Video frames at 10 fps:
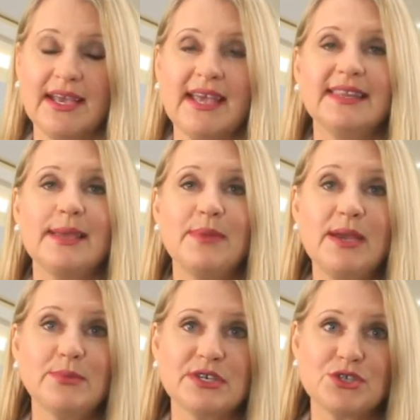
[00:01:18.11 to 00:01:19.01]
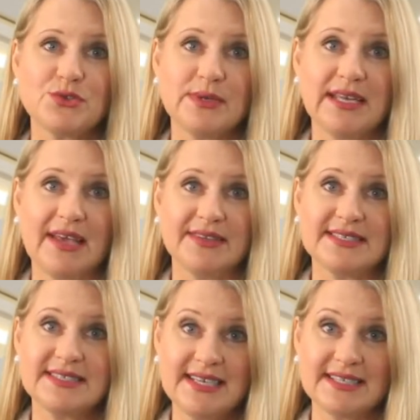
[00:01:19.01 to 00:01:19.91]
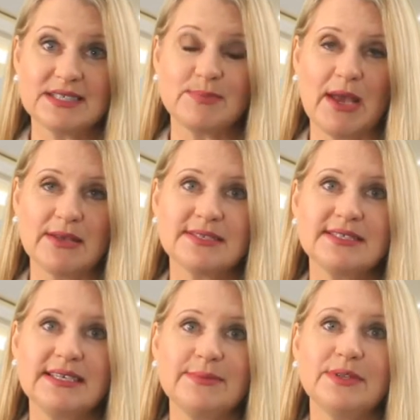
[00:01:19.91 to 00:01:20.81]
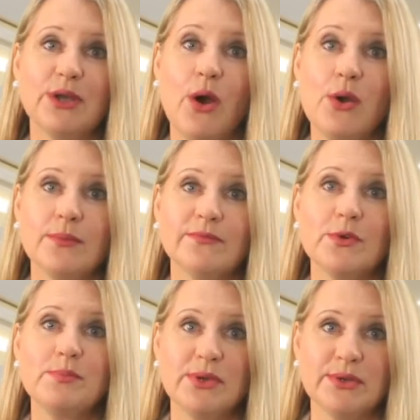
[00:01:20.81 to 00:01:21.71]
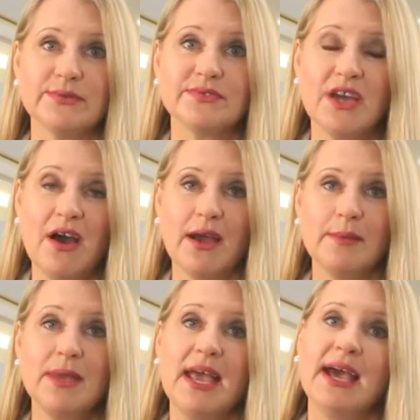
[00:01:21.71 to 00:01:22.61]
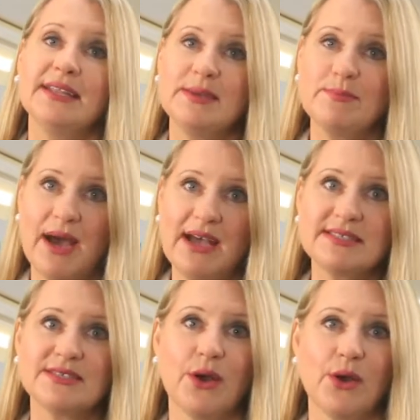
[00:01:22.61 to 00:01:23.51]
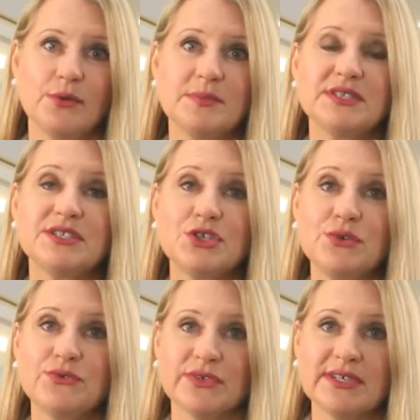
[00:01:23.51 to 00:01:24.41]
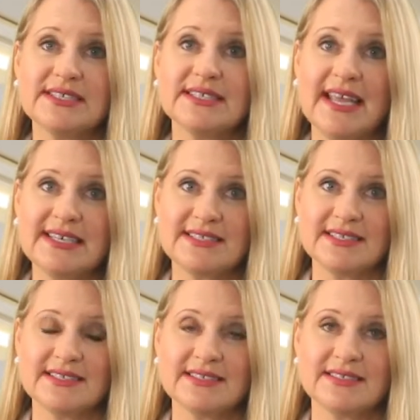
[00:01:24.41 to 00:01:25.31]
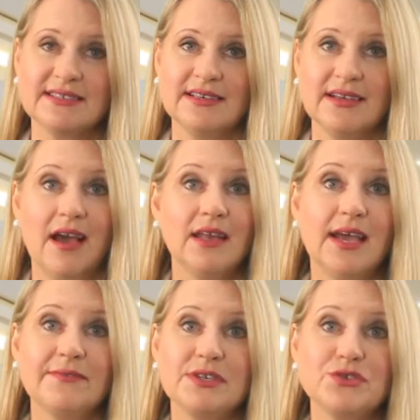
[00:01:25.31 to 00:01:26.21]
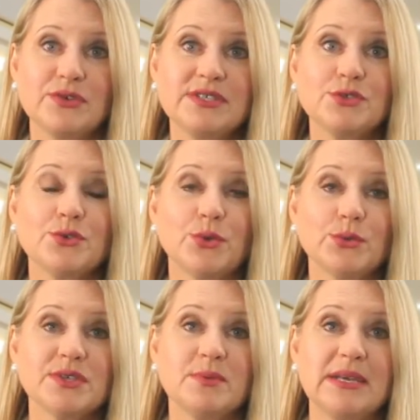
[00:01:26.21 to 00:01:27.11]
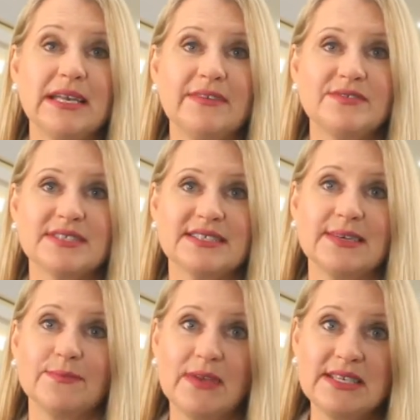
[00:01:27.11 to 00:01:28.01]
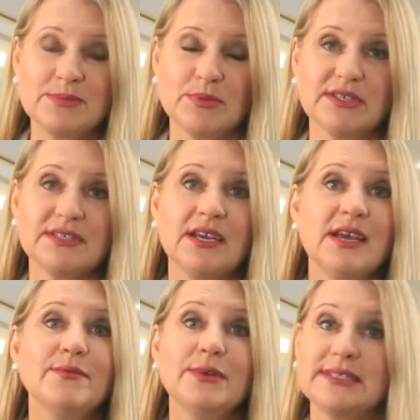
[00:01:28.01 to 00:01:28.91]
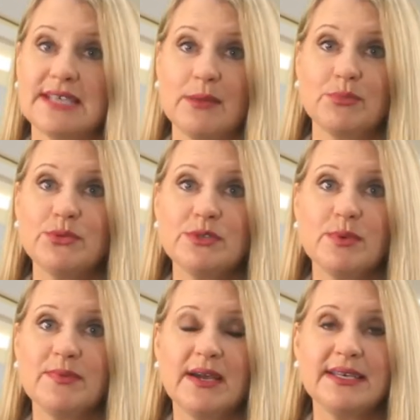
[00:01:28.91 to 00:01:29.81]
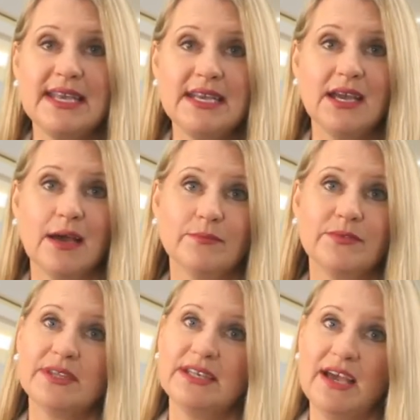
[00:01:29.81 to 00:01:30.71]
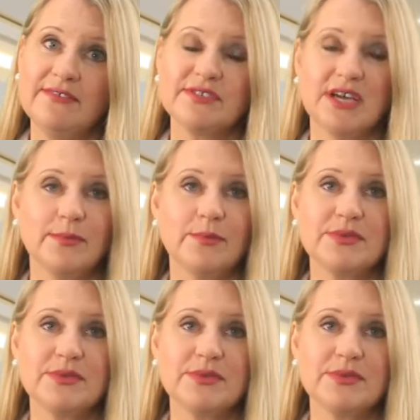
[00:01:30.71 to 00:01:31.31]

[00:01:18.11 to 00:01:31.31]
They may wish to allow their second spouse to live in the home for a period of time and then pass the home to the children as an asset. A life interest could also be left as an investment, for example, to provide income for the lifetime of the